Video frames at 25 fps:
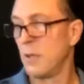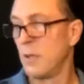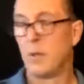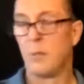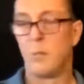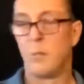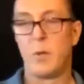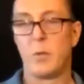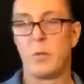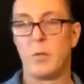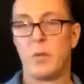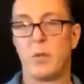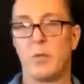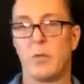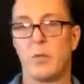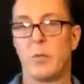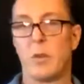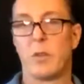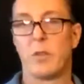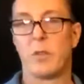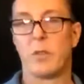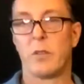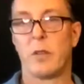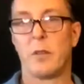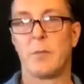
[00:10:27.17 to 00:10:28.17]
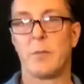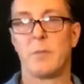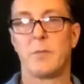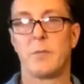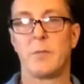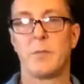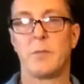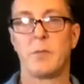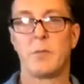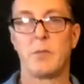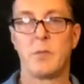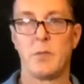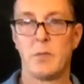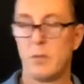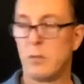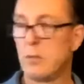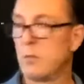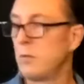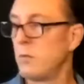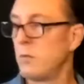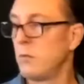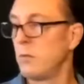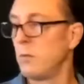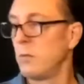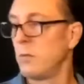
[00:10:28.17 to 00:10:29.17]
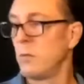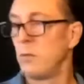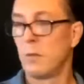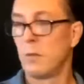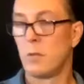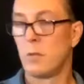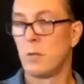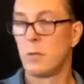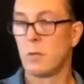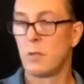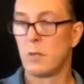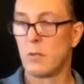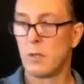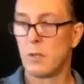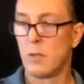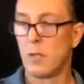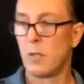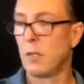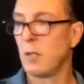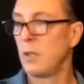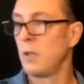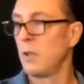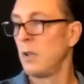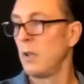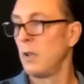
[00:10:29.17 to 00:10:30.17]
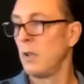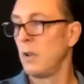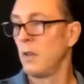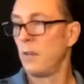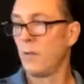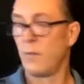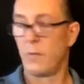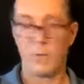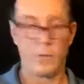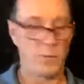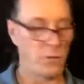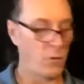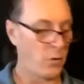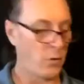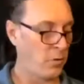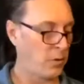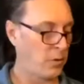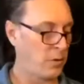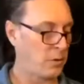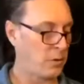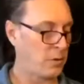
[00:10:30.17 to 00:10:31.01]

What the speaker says: People use them all the time. 2, 3, 4.